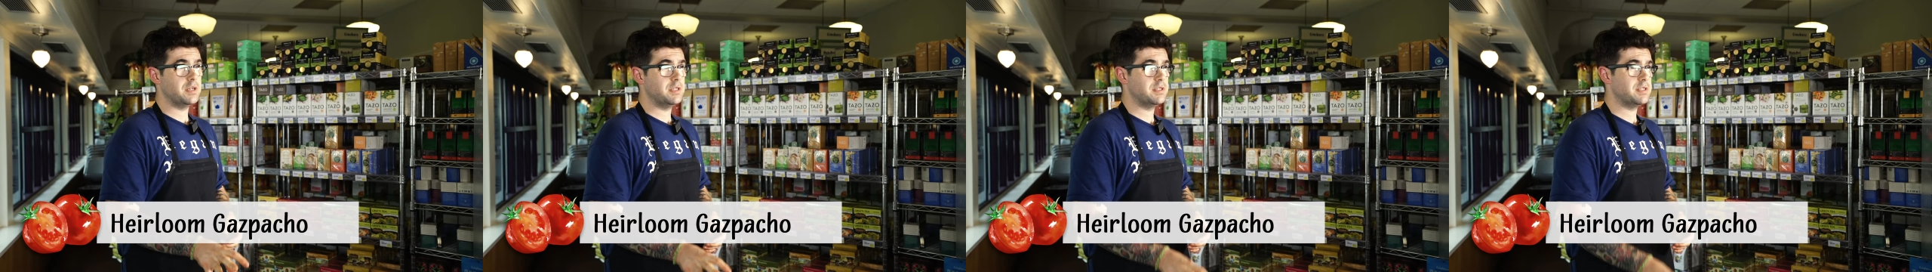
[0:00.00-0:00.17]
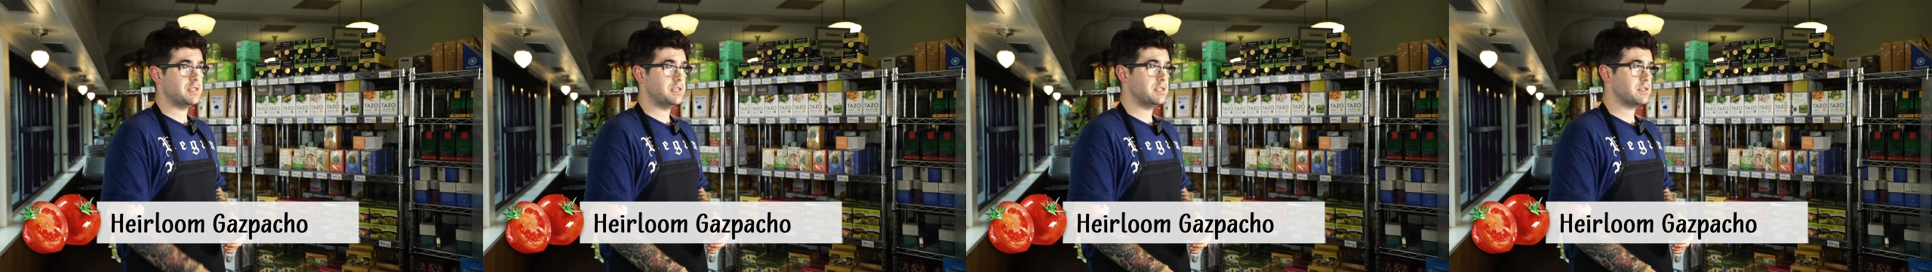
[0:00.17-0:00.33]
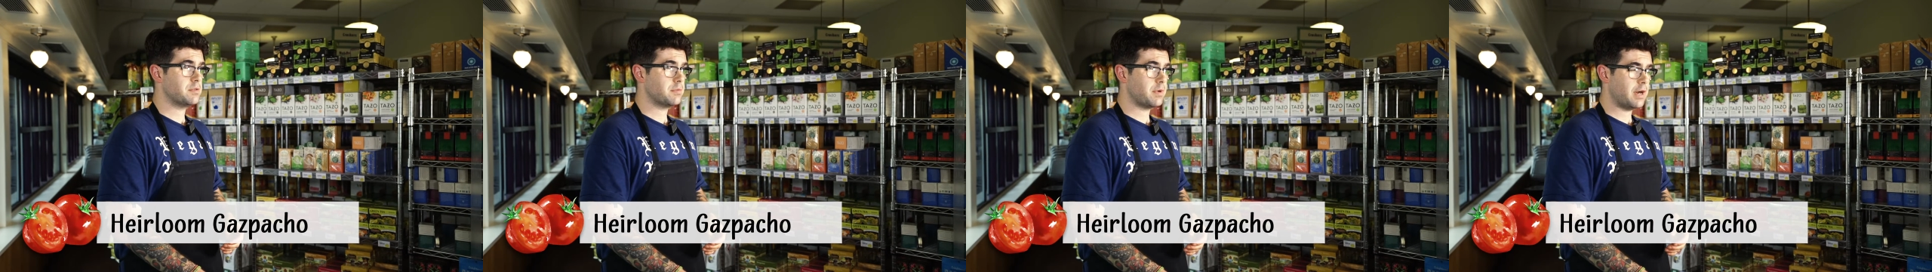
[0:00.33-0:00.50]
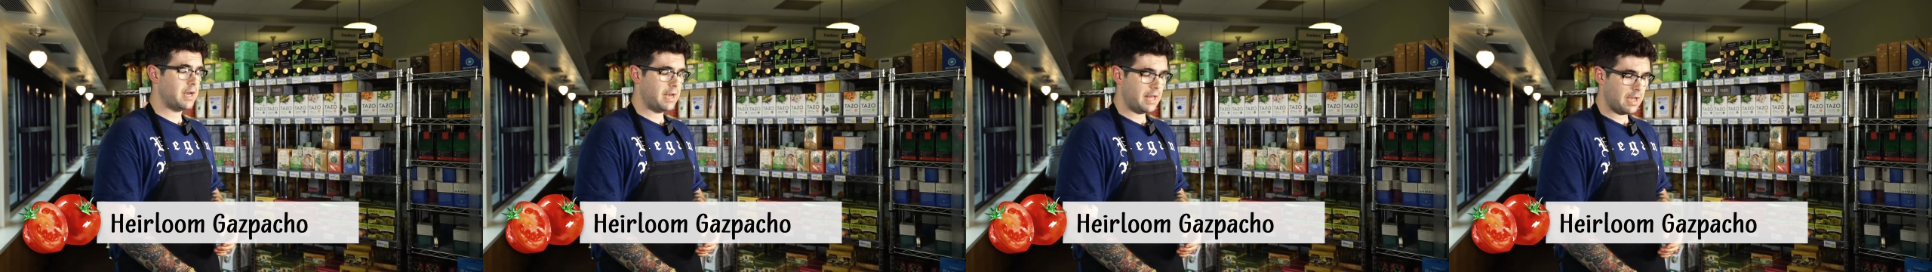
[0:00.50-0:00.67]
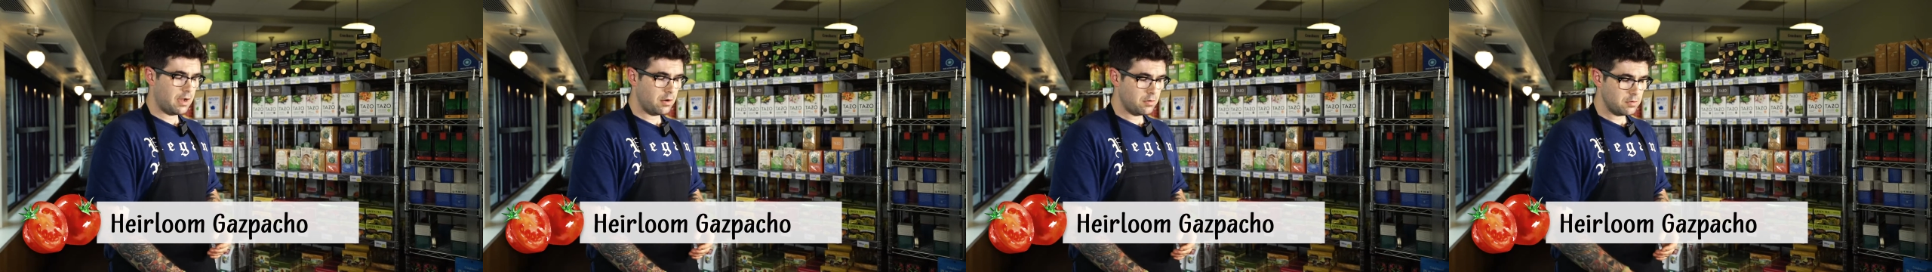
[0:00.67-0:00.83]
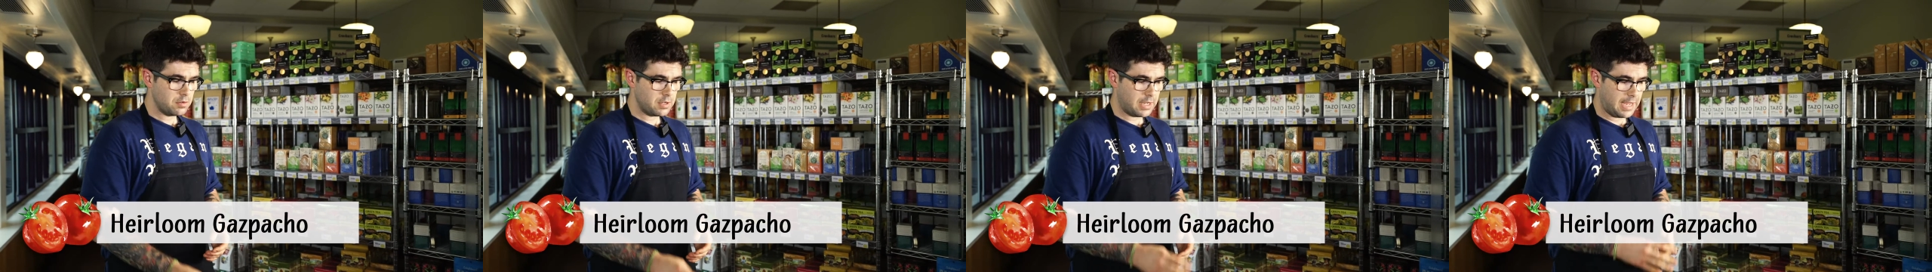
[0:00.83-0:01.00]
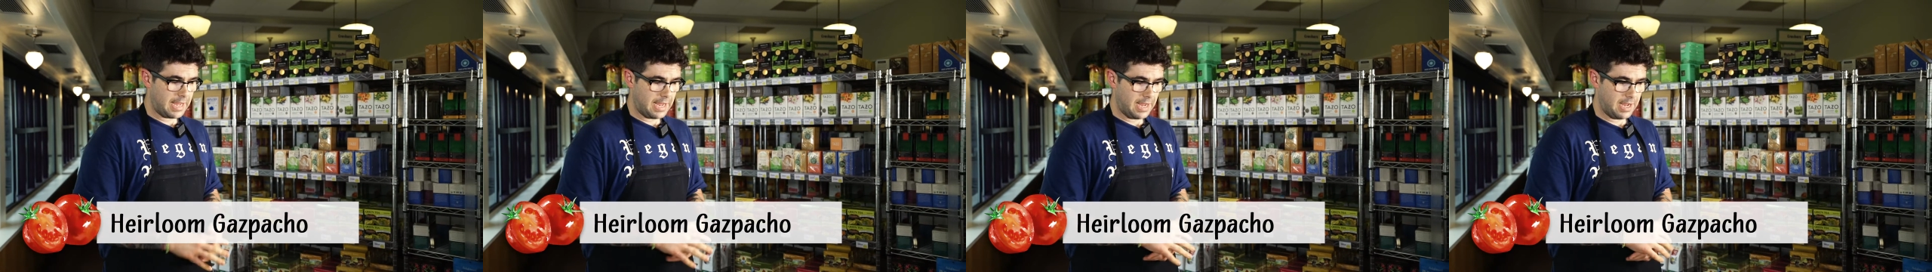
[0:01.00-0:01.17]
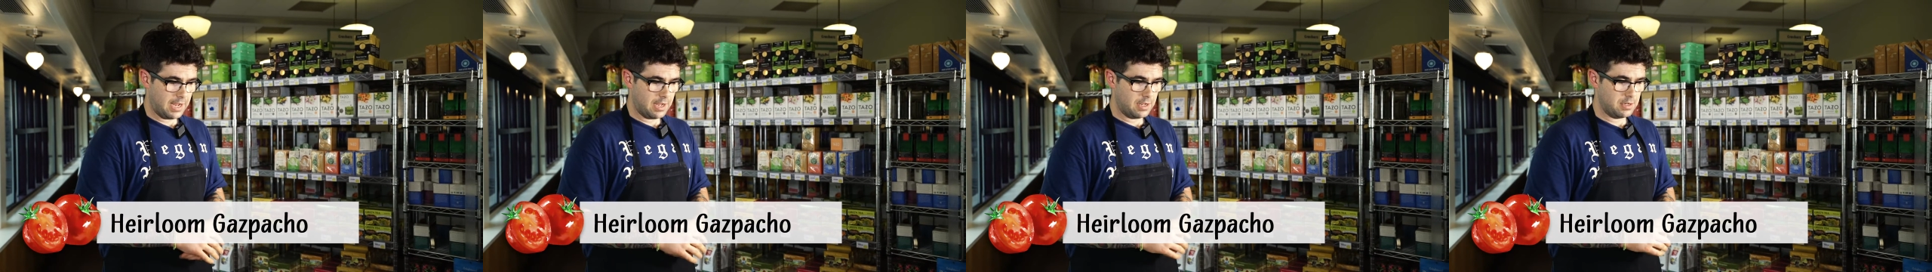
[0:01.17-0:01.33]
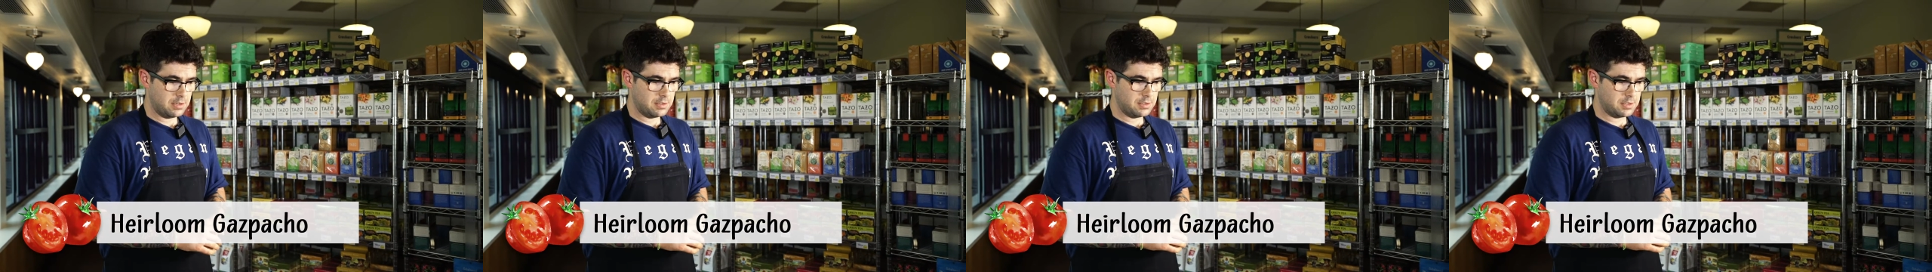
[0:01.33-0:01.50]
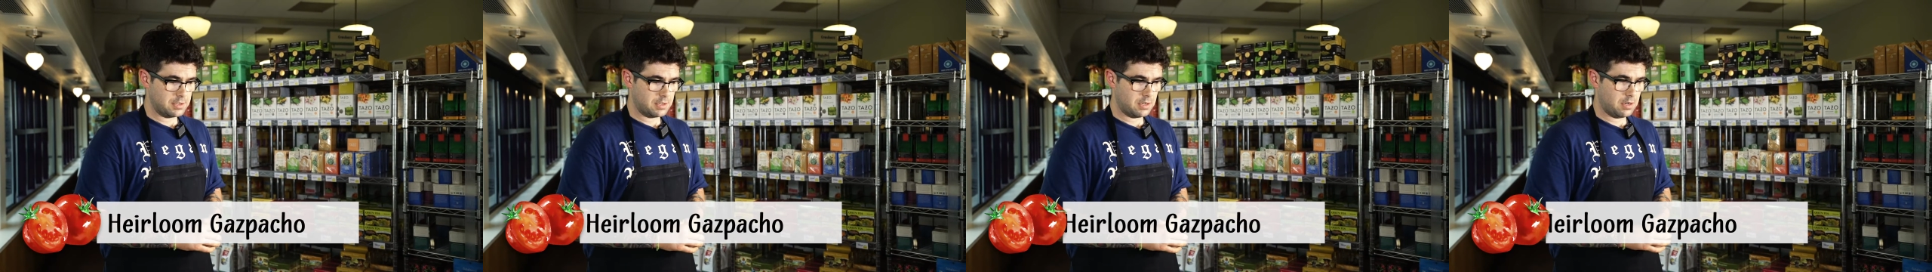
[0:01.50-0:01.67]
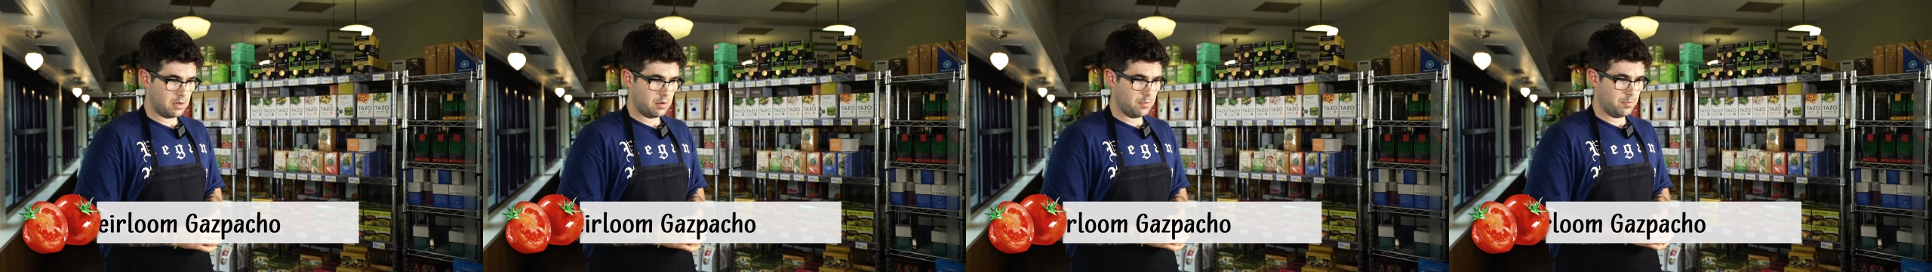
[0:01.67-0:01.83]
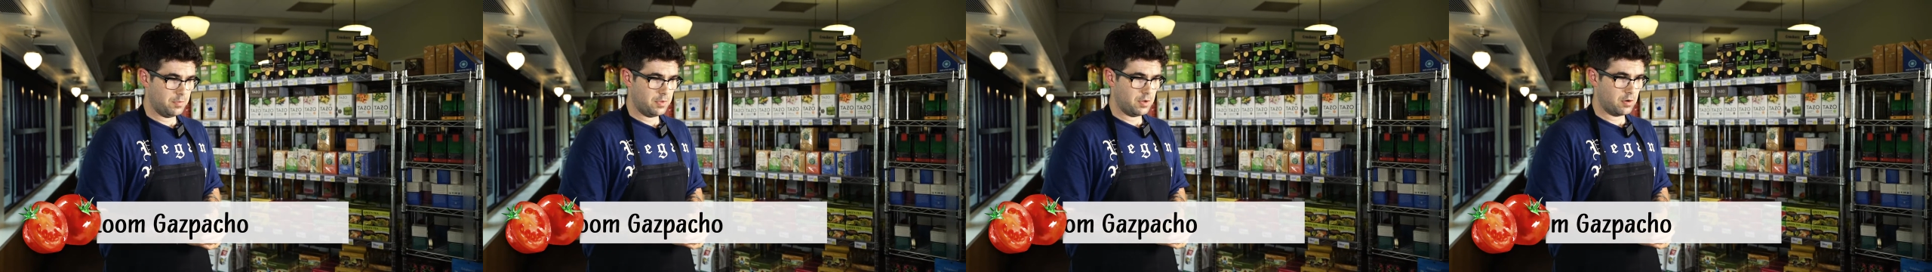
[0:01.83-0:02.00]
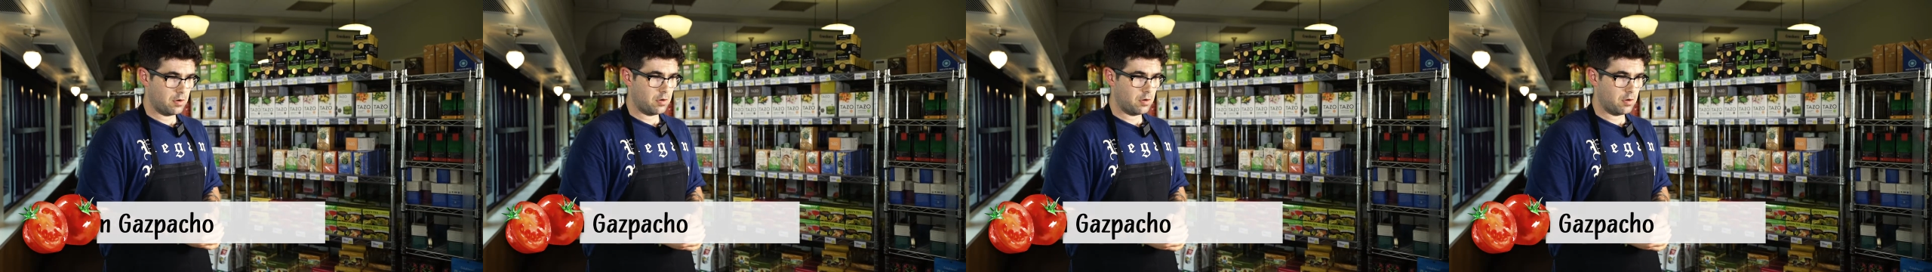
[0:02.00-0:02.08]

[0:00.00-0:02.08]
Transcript: in season right now, and um,